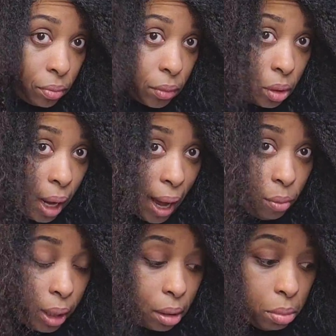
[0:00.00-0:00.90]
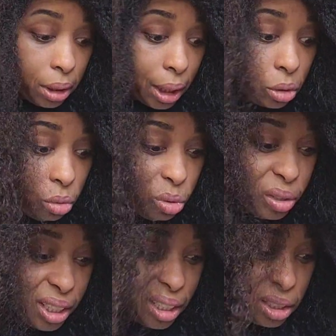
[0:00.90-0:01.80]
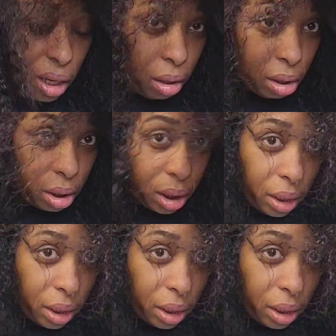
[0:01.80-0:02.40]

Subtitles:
I recommend that you do it internally.